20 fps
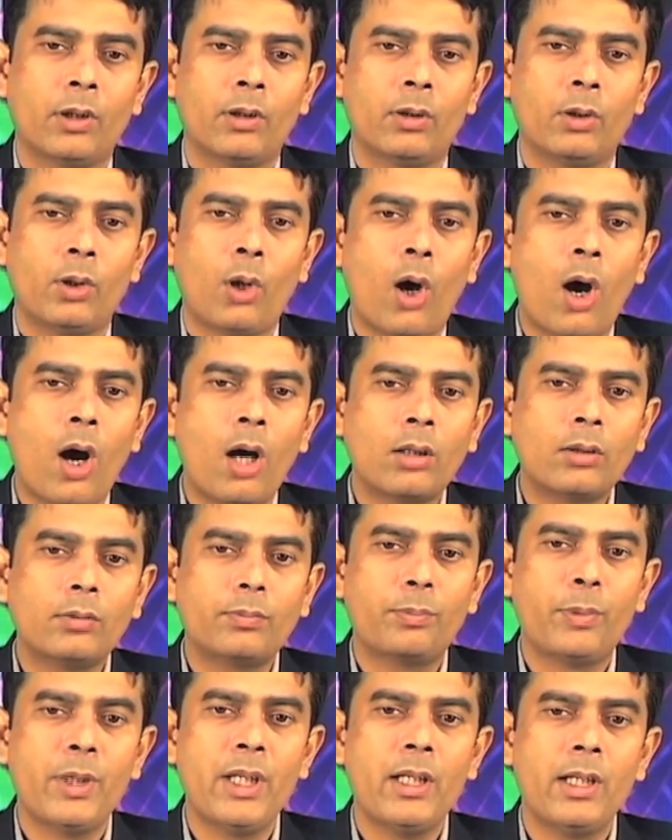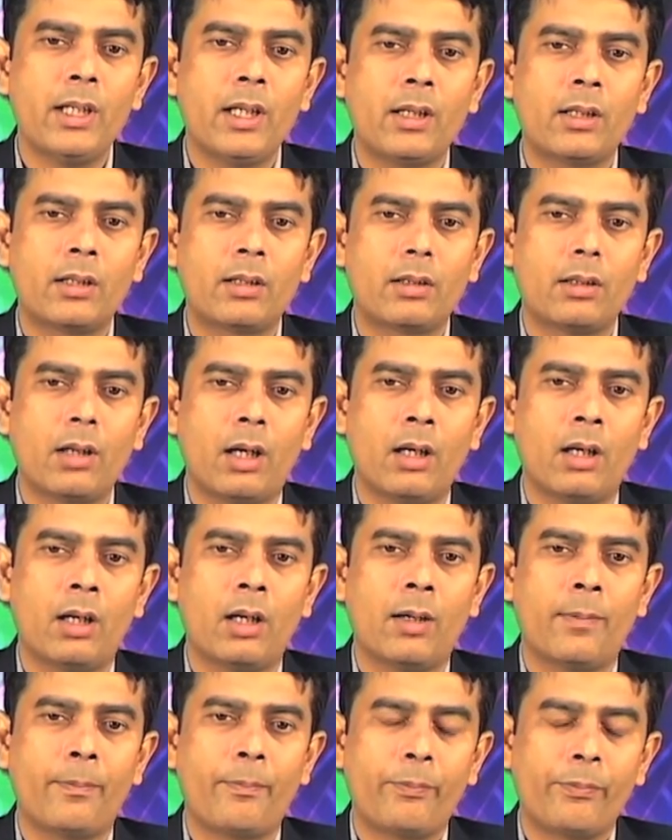long period
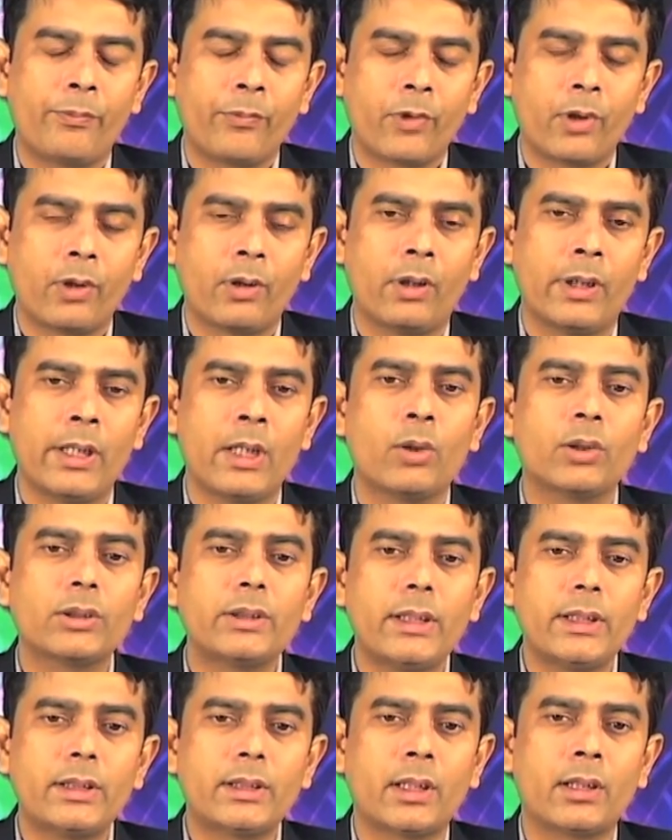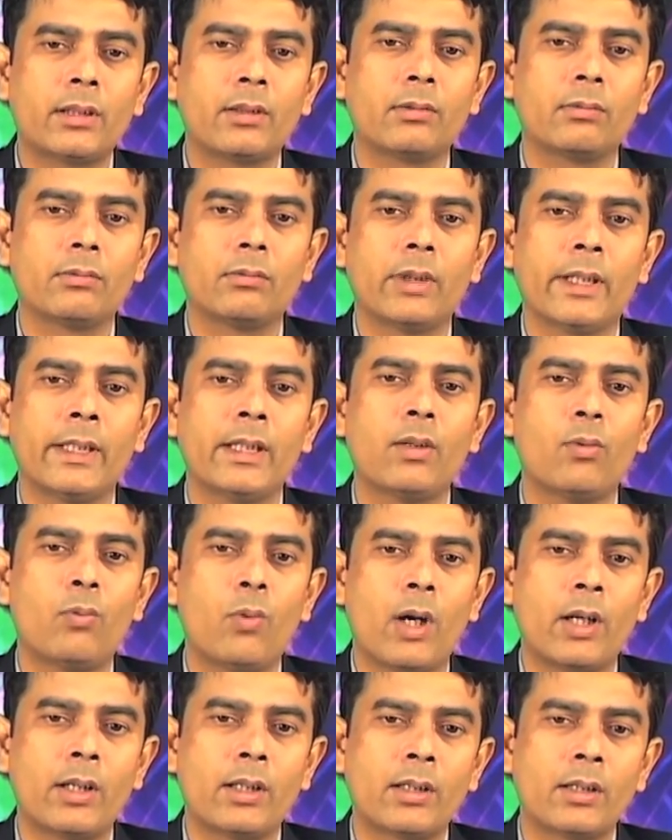negotiation in the
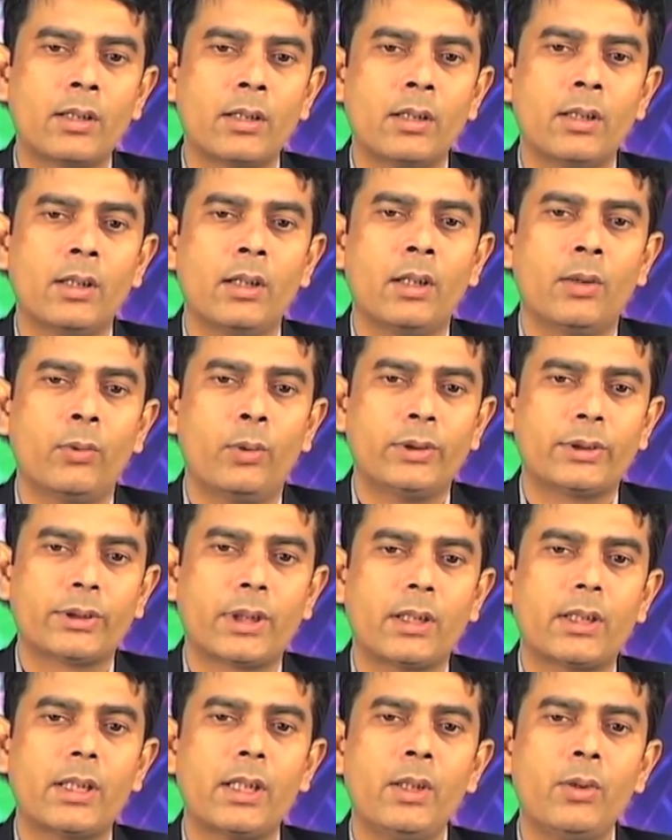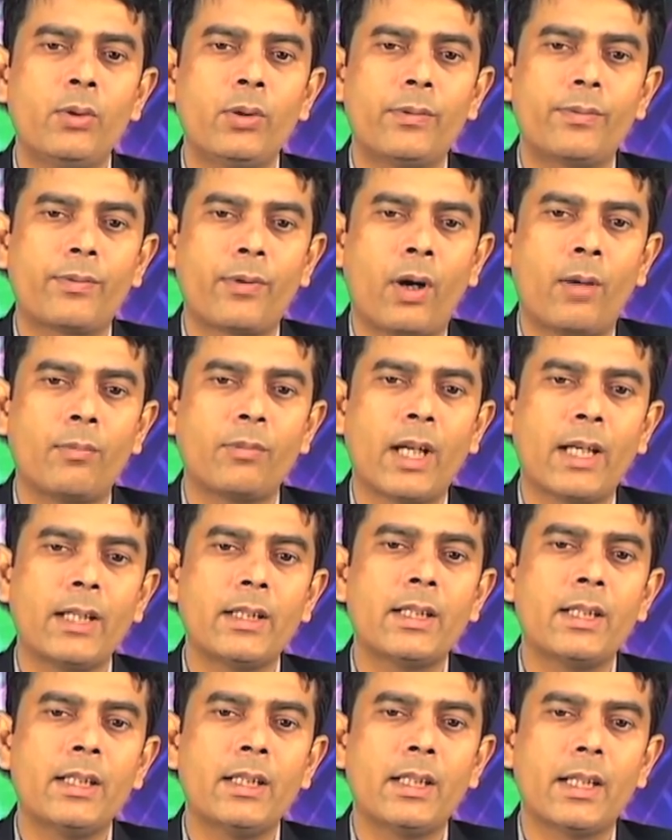world which continued from
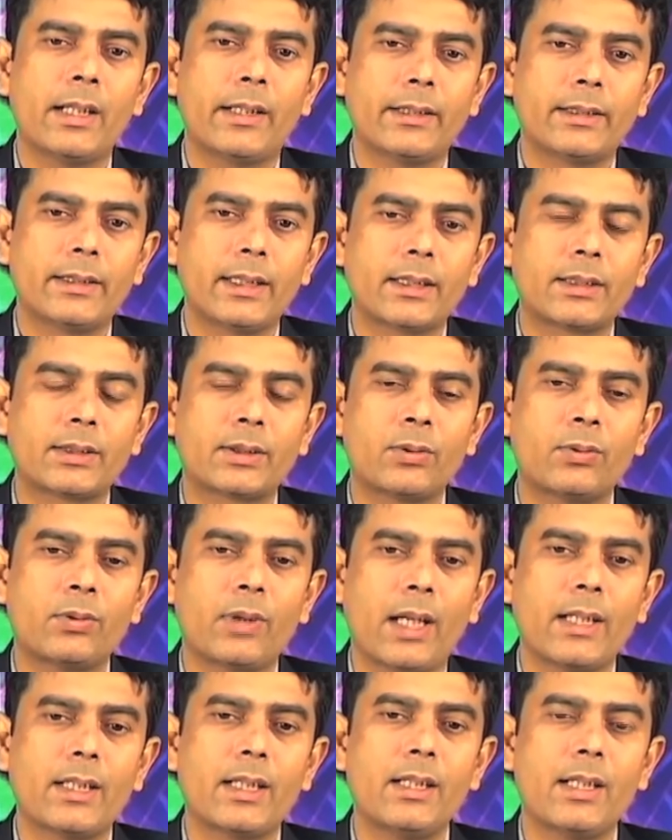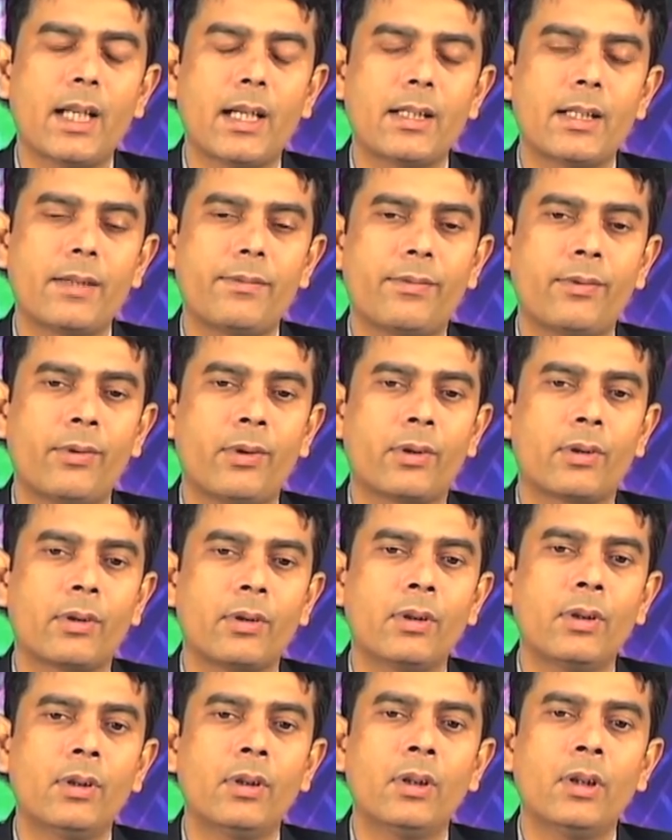1986 to 1994
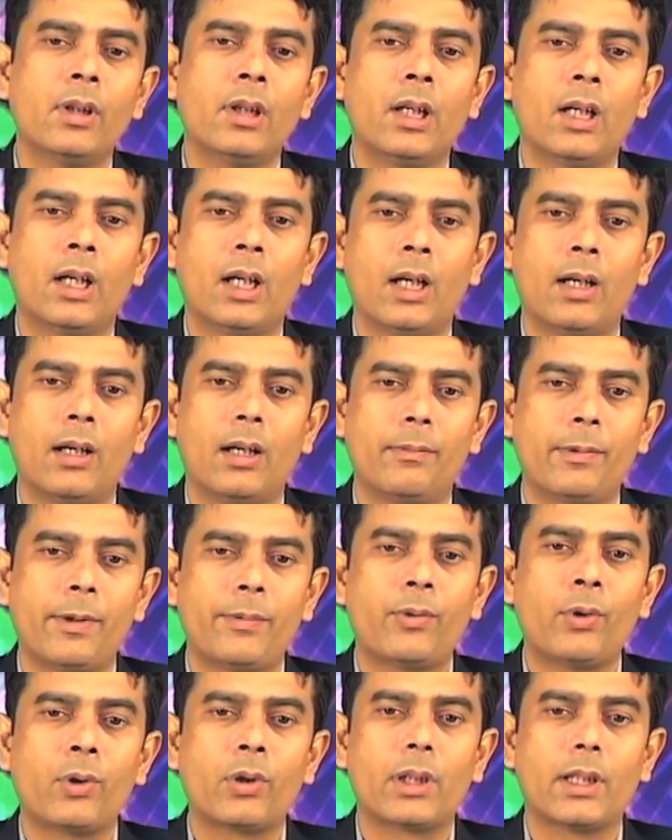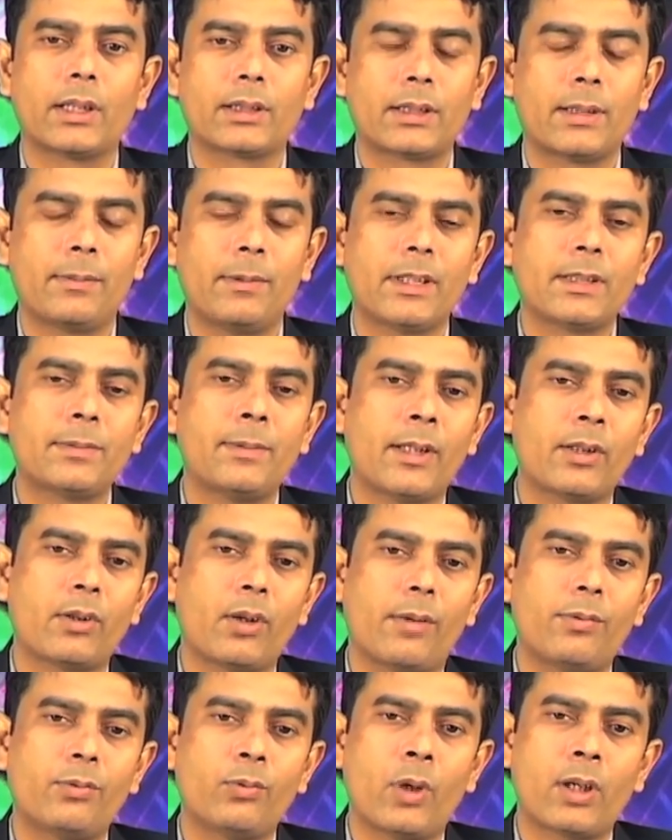before the establishment
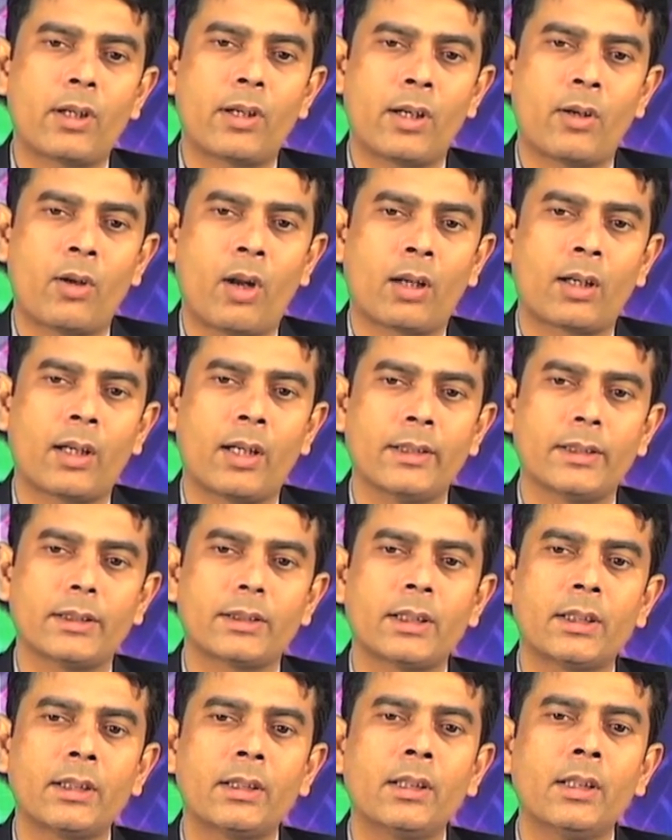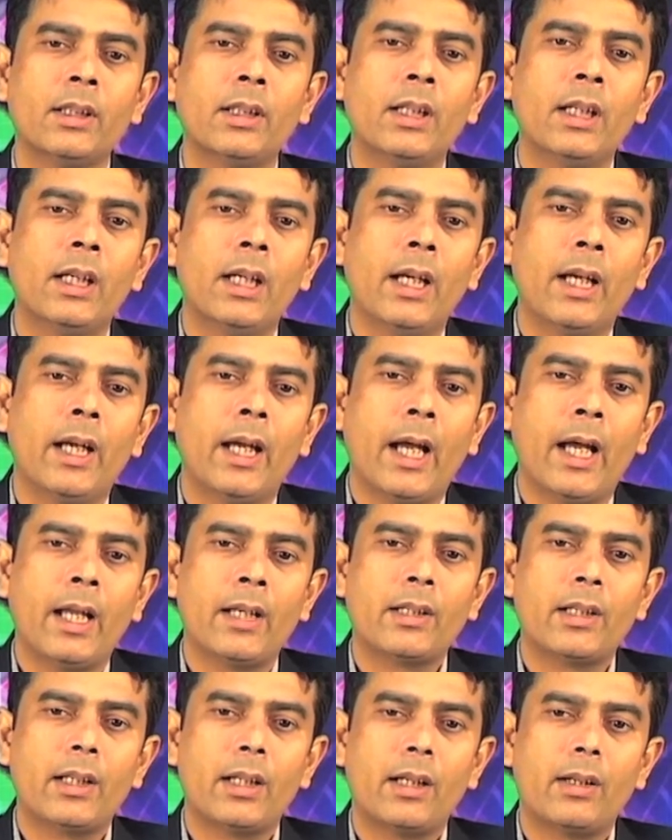of World Trade Organization.
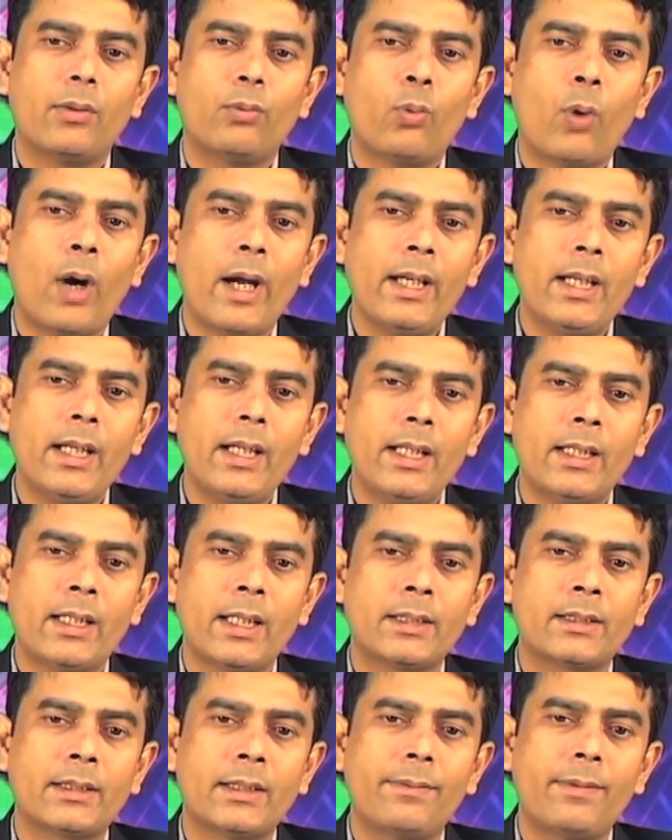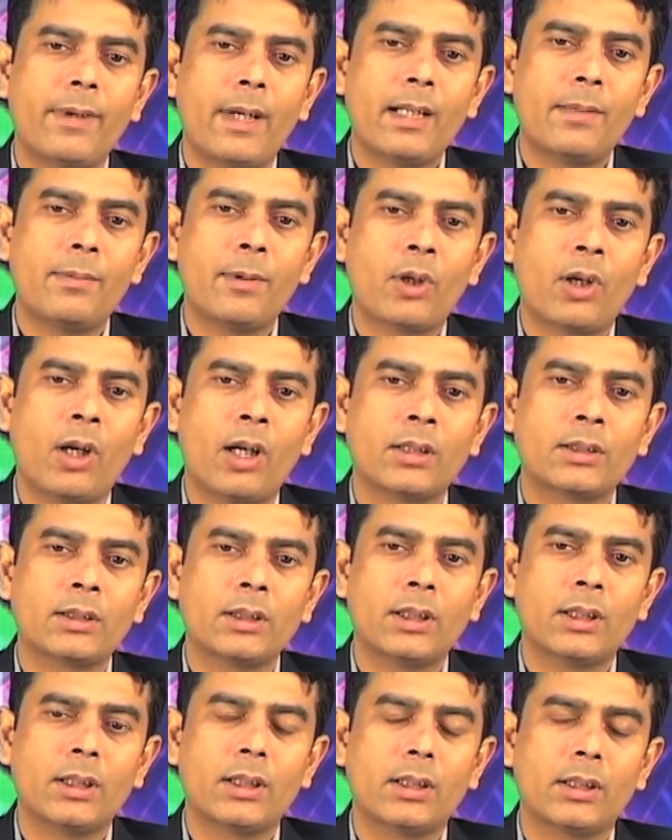And why it is different? Because
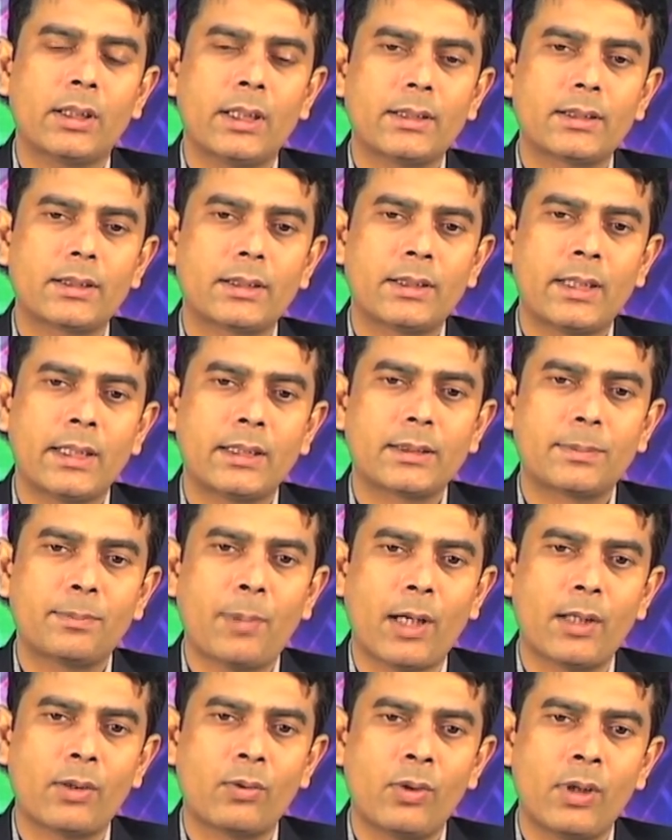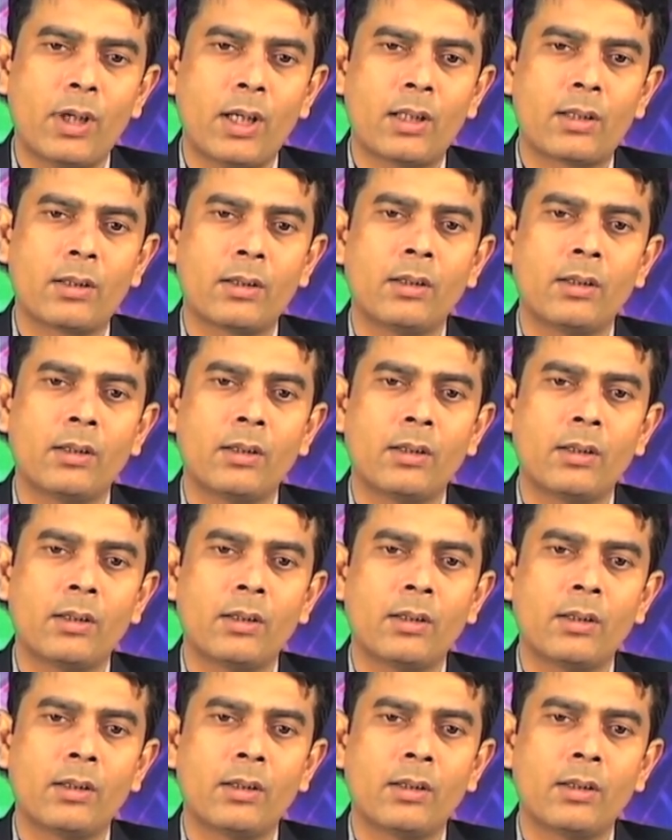this particular